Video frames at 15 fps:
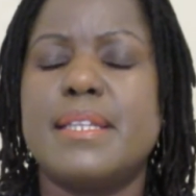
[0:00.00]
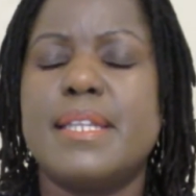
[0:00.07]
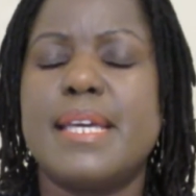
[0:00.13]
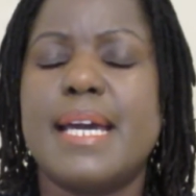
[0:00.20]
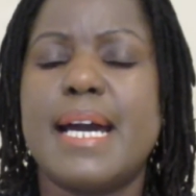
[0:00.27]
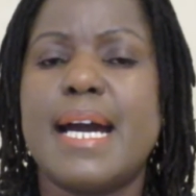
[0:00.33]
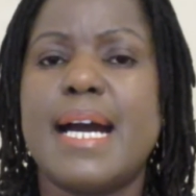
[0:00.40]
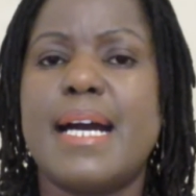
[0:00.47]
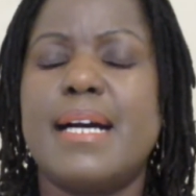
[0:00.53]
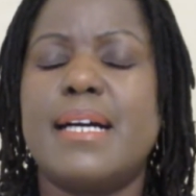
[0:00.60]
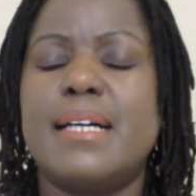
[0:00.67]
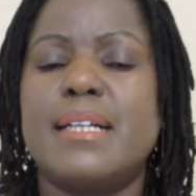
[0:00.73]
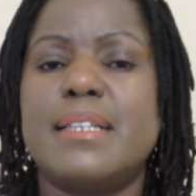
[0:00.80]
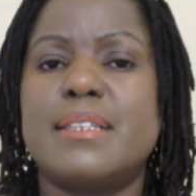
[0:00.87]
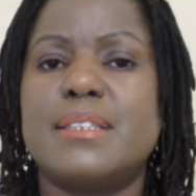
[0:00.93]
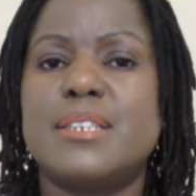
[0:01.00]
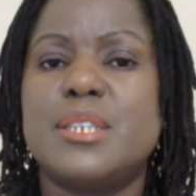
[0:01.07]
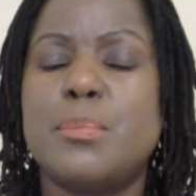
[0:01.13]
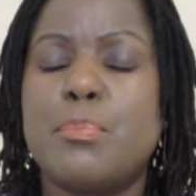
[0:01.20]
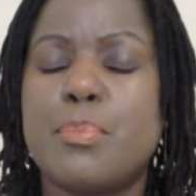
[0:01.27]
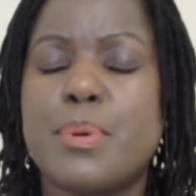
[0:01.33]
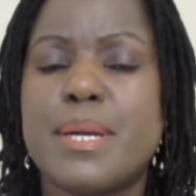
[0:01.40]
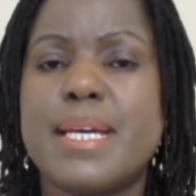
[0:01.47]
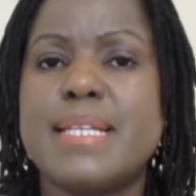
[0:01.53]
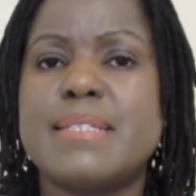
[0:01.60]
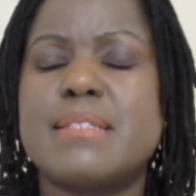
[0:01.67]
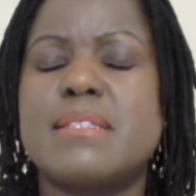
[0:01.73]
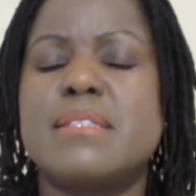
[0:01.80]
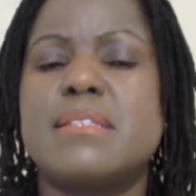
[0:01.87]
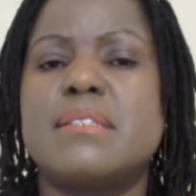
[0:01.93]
They are depressed,